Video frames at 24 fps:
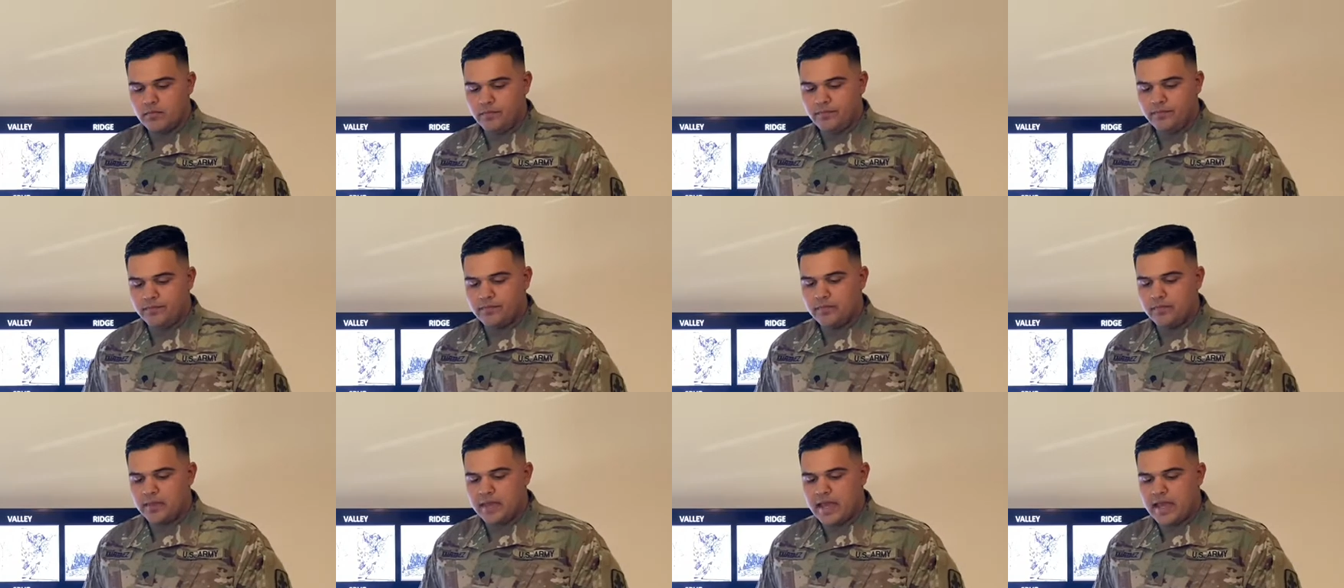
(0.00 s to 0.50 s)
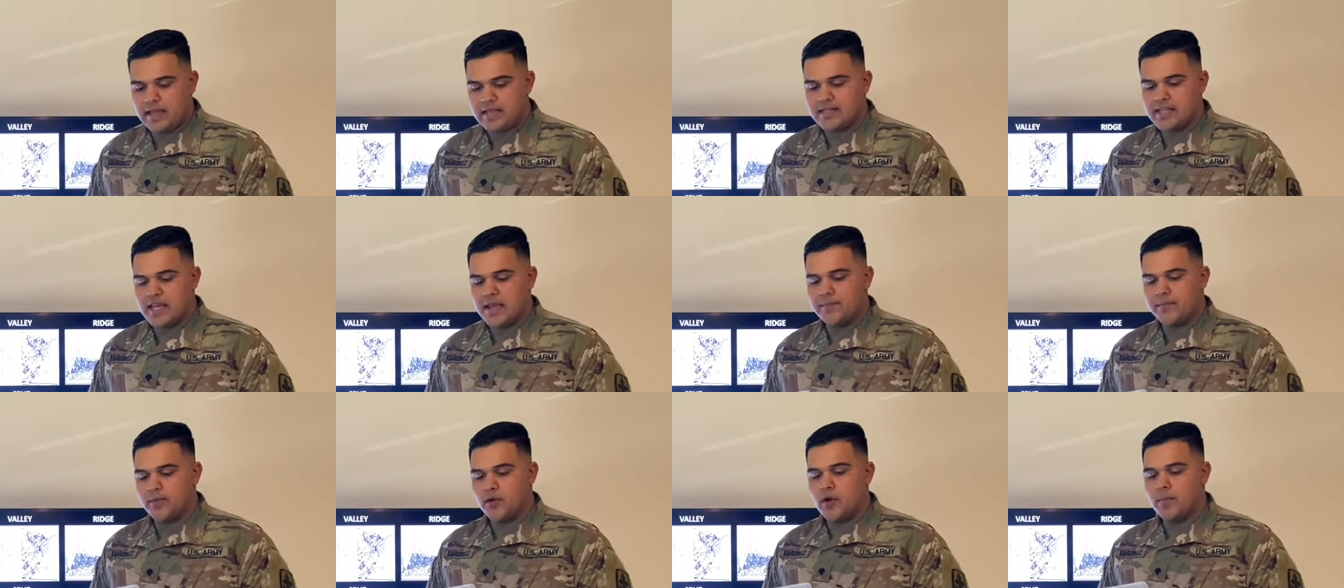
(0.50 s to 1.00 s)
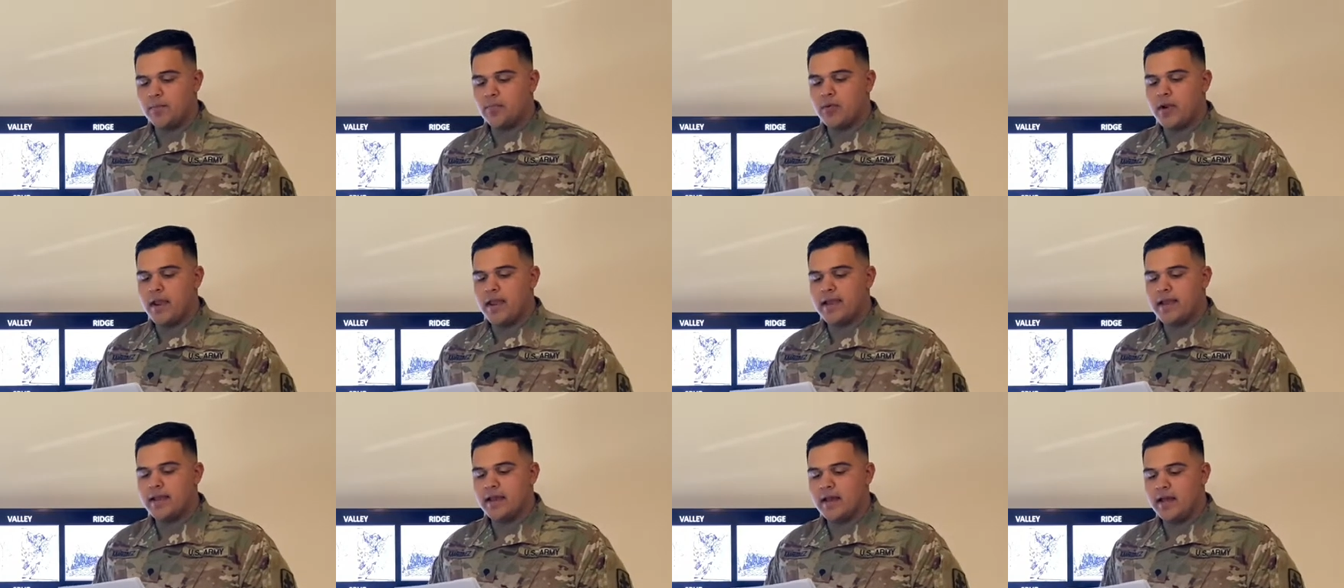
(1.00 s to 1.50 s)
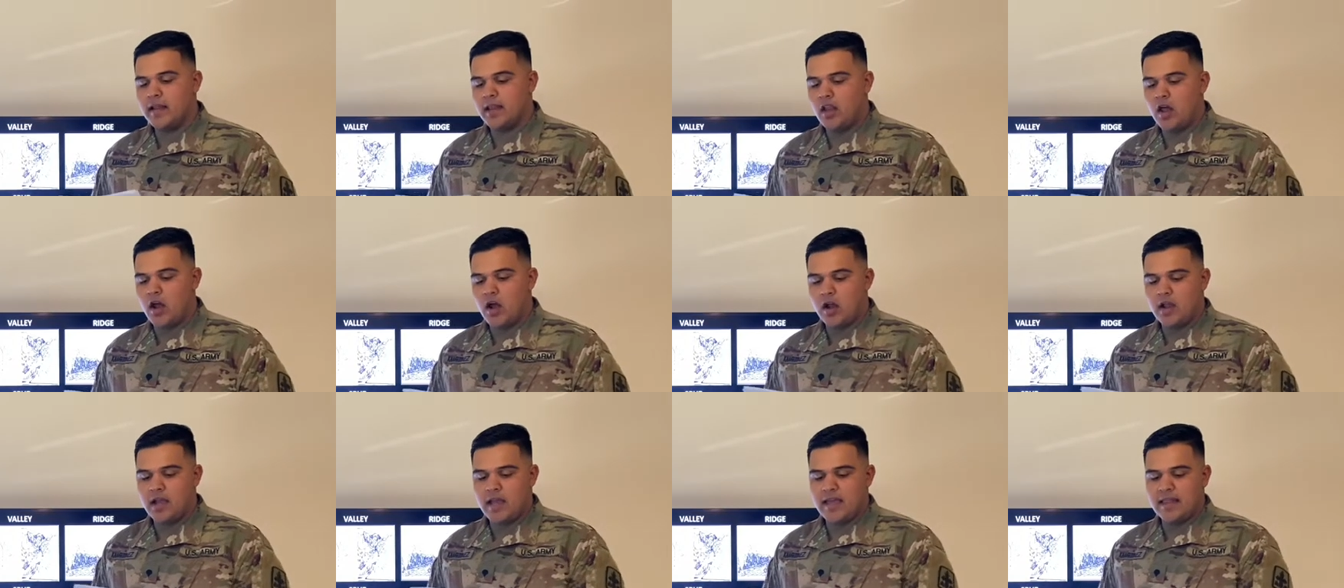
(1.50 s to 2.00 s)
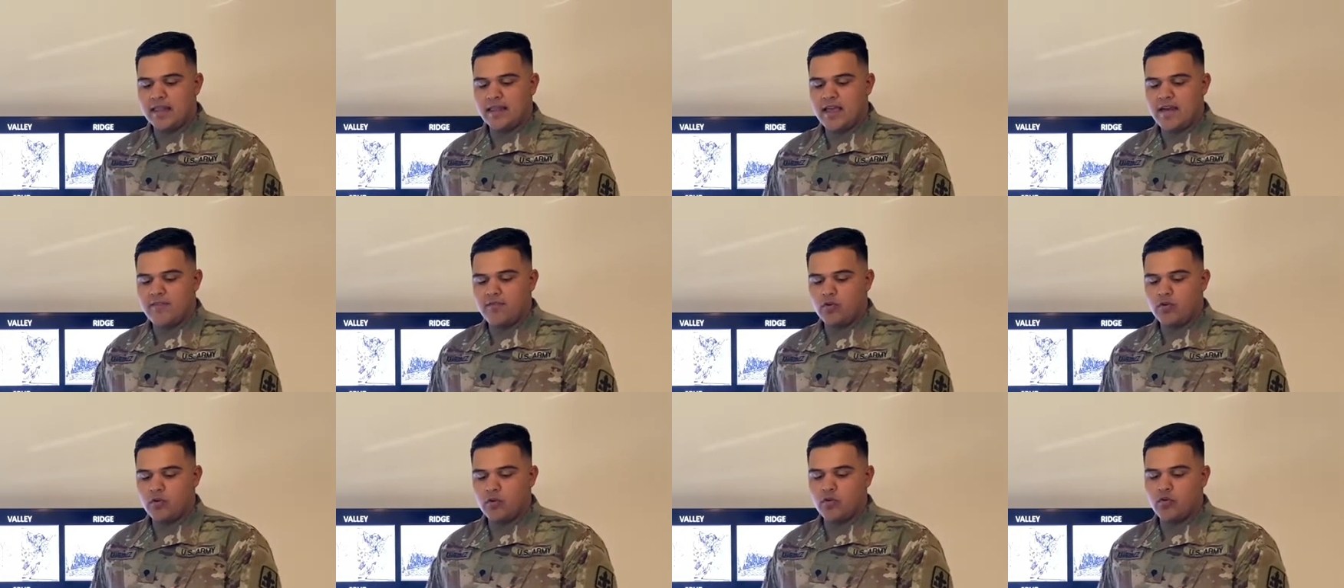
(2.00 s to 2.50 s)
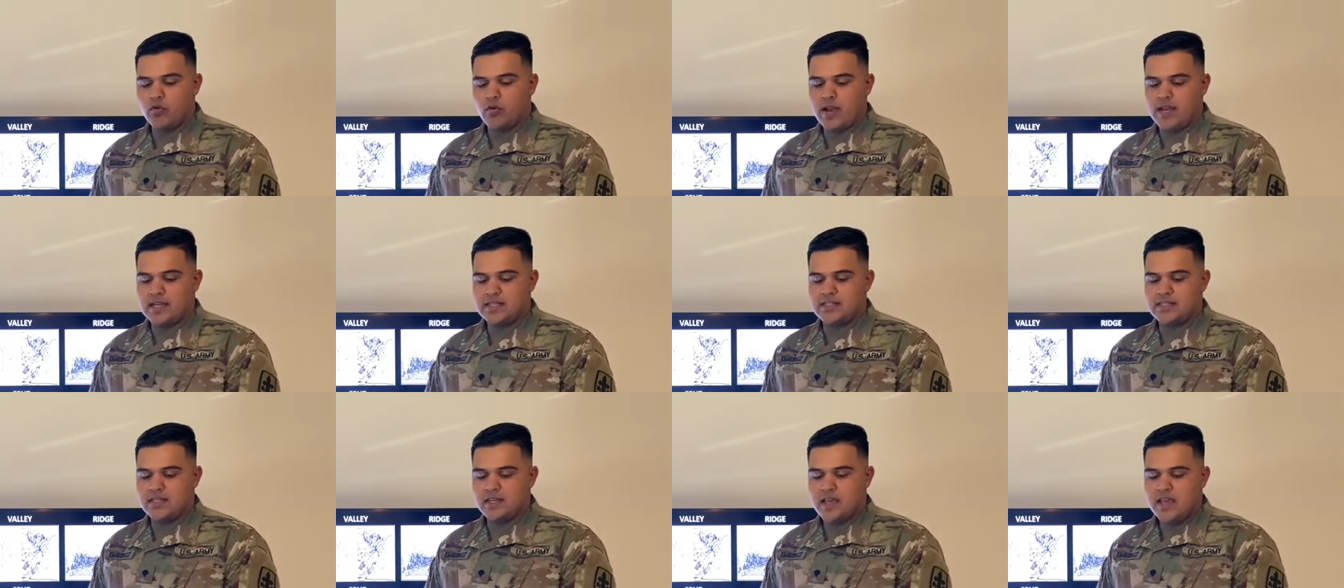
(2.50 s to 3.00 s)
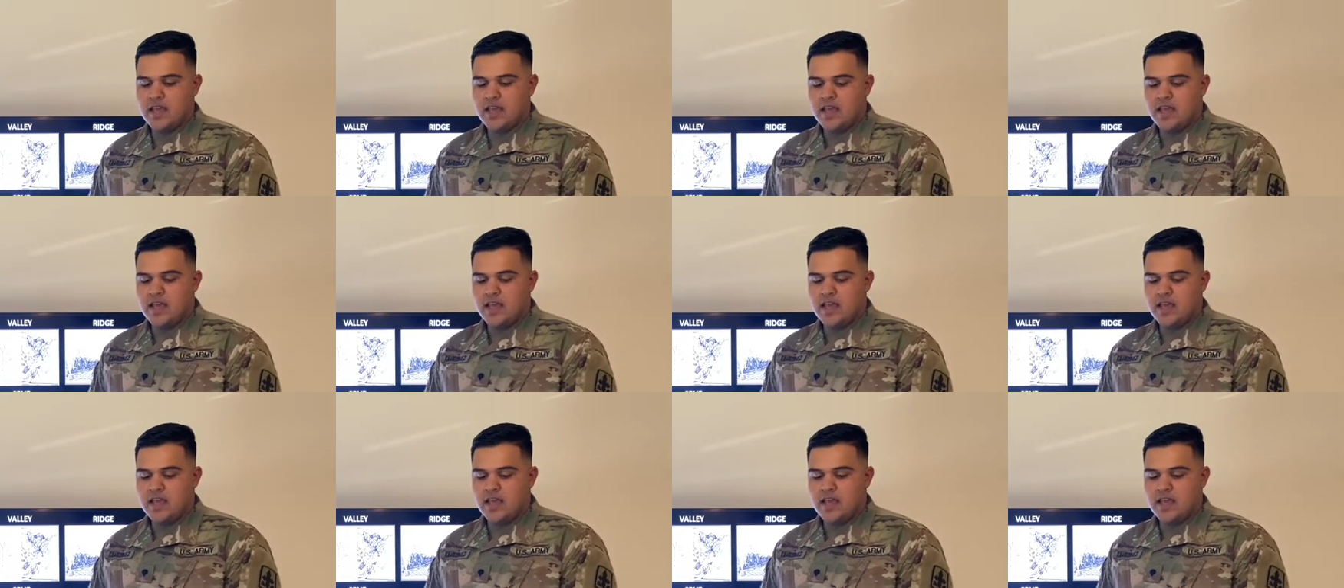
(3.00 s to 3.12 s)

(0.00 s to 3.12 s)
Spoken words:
be a dip or a break along a level crest.